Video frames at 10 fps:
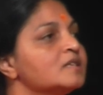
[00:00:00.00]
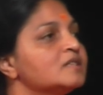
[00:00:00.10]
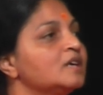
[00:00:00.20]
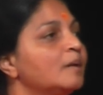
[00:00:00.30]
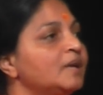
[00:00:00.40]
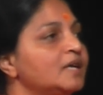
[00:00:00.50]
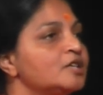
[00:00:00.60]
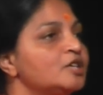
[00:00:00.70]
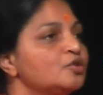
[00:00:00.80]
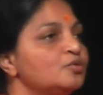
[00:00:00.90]
is the
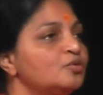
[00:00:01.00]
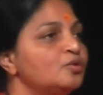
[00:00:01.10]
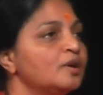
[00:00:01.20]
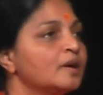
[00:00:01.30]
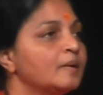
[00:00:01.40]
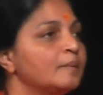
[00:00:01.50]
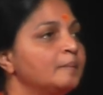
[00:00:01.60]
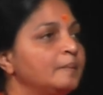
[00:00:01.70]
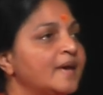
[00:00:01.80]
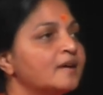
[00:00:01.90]
ability to
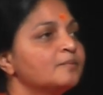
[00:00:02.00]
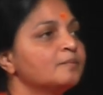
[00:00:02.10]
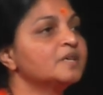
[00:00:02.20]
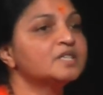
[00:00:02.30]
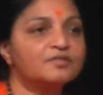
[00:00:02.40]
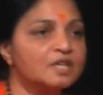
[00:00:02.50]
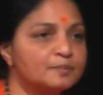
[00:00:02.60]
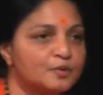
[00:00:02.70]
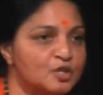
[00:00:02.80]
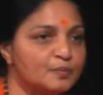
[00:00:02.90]
make
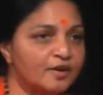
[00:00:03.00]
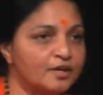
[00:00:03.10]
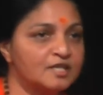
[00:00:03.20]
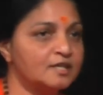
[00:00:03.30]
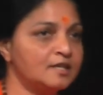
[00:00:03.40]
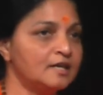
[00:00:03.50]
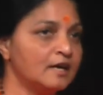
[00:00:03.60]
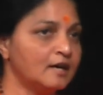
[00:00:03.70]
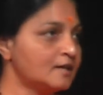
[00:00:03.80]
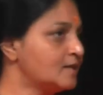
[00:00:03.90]
material prosperity
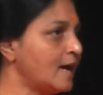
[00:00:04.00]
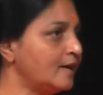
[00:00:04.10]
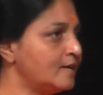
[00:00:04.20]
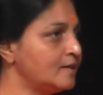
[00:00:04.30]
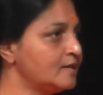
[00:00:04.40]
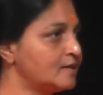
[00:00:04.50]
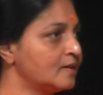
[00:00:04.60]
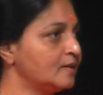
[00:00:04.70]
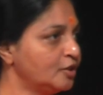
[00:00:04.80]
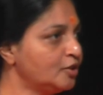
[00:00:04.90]
or talent,
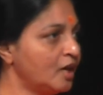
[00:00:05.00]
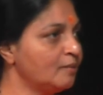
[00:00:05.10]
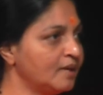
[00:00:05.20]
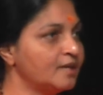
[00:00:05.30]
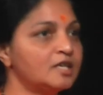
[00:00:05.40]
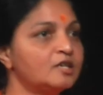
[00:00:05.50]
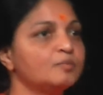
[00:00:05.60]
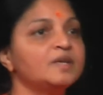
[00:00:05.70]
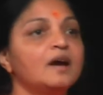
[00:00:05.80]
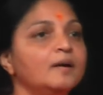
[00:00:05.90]
you know, ability
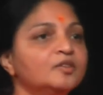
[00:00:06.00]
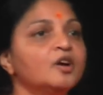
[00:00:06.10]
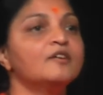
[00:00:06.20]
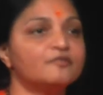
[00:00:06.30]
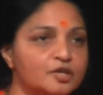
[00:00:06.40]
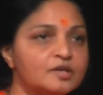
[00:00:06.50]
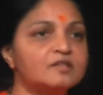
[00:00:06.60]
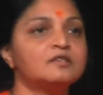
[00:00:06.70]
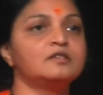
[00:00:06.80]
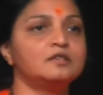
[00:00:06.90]
to be, you know,
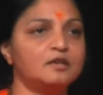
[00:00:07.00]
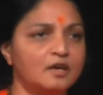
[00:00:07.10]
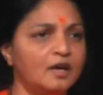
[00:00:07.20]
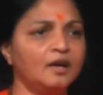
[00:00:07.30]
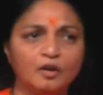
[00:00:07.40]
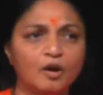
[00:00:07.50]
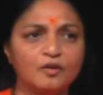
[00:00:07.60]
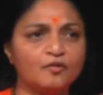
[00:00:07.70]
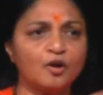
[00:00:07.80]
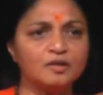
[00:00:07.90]
efficiency. A
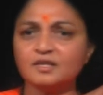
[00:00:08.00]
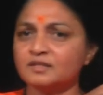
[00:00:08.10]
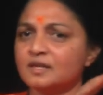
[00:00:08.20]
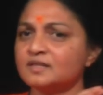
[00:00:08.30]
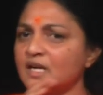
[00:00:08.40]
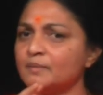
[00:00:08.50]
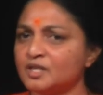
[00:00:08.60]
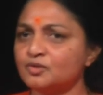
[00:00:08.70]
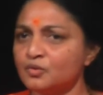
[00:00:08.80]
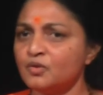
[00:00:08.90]
lot of all these things come
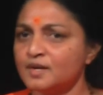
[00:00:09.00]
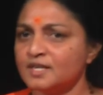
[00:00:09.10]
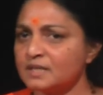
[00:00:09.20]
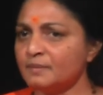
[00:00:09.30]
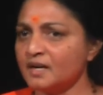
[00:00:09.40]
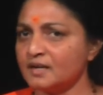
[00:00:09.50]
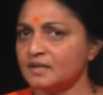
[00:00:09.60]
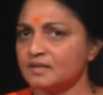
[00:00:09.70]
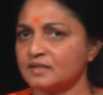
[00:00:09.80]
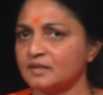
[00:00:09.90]
into
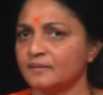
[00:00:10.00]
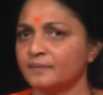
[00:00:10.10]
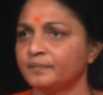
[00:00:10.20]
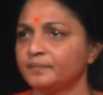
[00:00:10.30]
smartness.